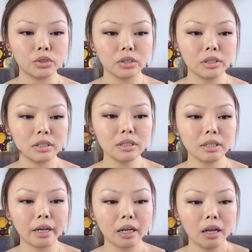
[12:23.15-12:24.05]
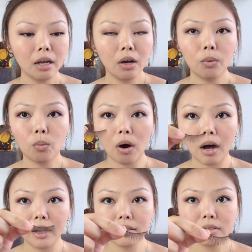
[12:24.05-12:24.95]
So this is like
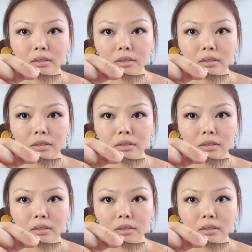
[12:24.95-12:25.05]
one